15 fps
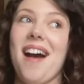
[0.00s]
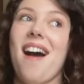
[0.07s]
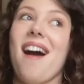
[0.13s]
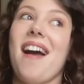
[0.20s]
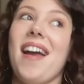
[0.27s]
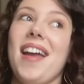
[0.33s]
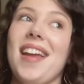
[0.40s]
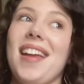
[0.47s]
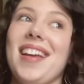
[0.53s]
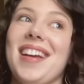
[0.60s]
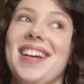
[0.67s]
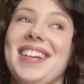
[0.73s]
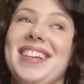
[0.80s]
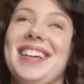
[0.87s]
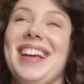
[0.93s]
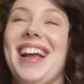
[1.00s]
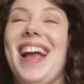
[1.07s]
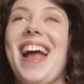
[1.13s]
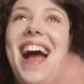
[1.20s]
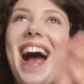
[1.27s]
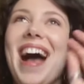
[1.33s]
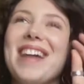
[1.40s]
I
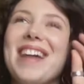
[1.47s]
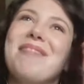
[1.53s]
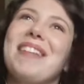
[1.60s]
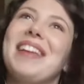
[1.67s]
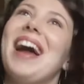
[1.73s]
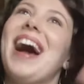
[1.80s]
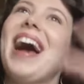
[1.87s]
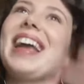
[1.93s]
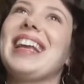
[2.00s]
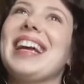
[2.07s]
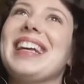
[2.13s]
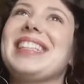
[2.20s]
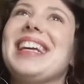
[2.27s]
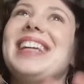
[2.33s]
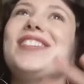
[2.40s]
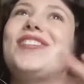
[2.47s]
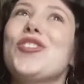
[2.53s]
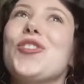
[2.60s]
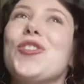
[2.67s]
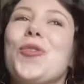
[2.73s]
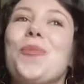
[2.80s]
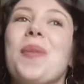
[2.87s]
I mean, I guess I
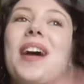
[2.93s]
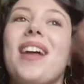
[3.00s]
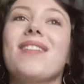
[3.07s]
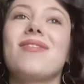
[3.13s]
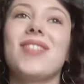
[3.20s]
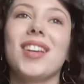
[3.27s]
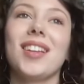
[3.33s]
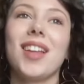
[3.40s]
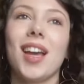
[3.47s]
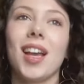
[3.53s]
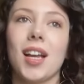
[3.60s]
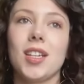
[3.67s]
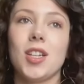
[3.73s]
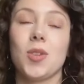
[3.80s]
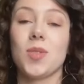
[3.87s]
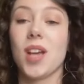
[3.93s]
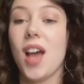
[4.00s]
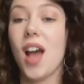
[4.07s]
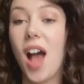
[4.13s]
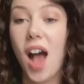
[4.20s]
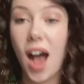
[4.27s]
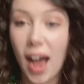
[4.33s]
do, but I feel like I don't.
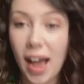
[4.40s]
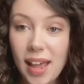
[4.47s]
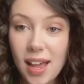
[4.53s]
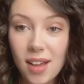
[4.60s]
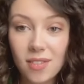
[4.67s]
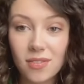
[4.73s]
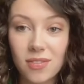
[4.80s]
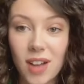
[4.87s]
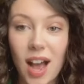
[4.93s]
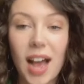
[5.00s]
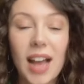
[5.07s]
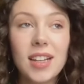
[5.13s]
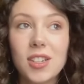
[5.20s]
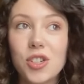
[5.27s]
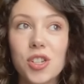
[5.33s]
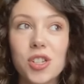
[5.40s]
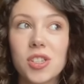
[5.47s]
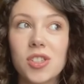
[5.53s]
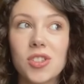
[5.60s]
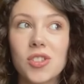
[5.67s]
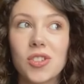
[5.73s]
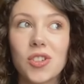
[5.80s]
I have I
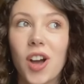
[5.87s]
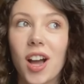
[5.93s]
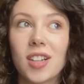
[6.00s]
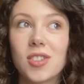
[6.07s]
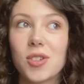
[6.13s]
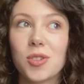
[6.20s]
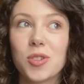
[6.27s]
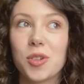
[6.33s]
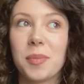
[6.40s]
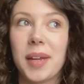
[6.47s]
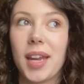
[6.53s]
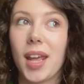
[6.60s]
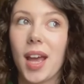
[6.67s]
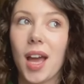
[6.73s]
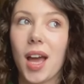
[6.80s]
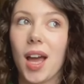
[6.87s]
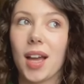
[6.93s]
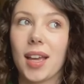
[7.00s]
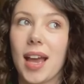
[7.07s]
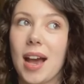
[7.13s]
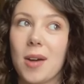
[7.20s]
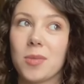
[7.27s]
just got social media
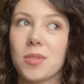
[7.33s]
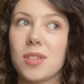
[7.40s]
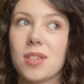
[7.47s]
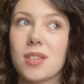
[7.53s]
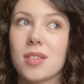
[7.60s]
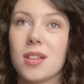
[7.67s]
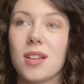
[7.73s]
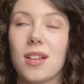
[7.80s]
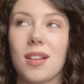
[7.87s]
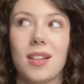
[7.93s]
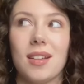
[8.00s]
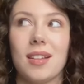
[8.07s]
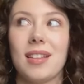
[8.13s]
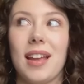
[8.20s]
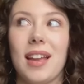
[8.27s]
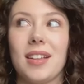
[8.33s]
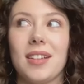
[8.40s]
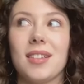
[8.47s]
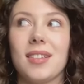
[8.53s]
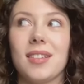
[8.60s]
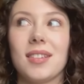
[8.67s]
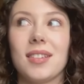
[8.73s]
accounts like
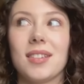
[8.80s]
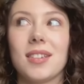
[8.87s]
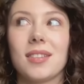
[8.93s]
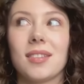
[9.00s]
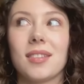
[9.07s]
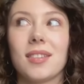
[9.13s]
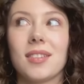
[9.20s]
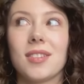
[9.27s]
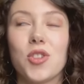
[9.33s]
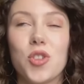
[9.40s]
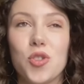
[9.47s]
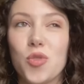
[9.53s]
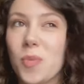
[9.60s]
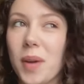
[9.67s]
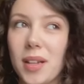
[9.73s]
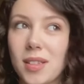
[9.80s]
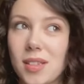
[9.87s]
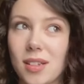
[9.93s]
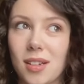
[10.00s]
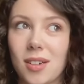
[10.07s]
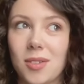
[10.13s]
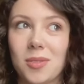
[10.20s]
2 months
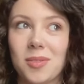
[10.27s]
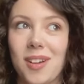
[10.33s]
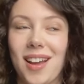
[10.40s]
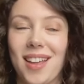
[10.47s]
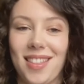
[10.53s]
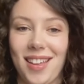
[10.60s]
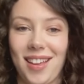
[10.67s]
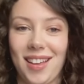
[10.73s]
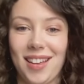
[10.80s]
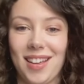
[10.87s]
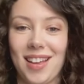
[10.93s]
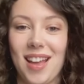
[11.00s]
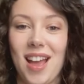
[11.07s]
ago, I think.